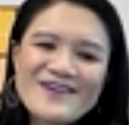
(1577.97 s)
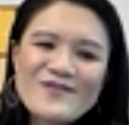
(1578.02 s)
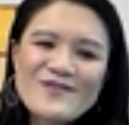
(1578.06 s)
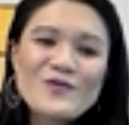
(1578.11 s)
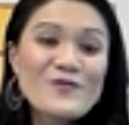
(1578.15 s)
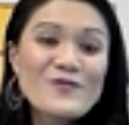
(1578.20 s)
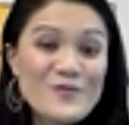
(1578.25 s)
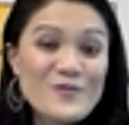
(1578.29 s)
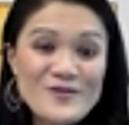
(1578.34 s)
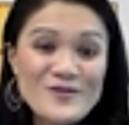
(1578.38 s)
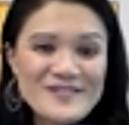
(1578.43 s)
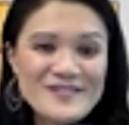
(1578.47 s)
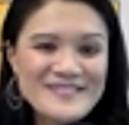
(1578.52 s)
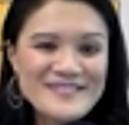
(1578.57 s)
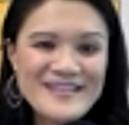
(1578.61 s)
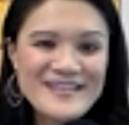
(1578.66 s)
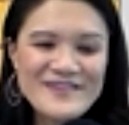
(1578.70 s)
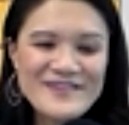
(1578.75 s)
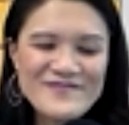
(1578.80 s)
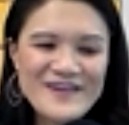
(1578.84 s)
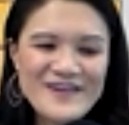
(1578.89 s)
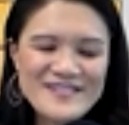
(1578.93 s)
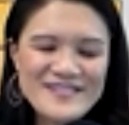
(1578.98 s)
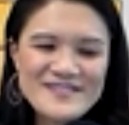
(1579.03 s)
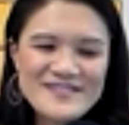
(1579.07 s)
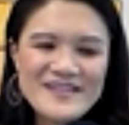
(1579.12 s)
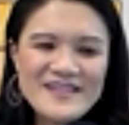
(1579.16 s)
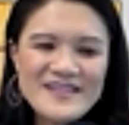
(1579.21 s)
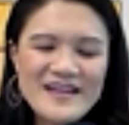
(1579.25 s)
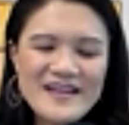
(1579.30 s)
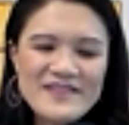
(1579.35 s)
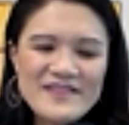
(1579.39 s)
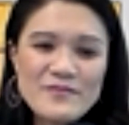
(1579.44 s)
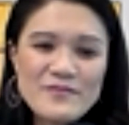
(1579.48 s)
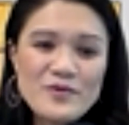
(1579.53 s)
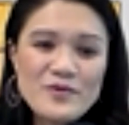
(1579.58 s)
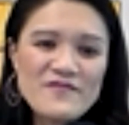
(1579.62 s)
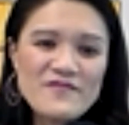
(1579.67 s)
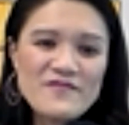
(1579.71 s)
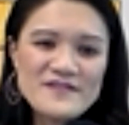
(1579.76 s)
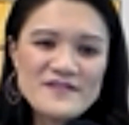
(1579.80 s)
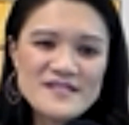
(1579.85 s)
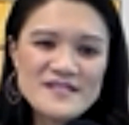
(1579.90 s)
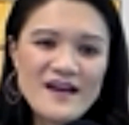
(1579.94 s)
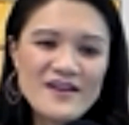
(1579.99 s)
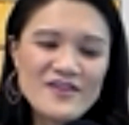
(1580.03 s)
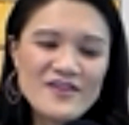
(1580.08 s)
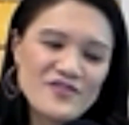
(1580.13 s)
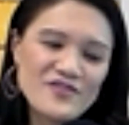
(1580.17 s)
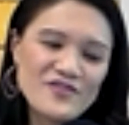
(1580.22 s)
with real estate investing and the profits I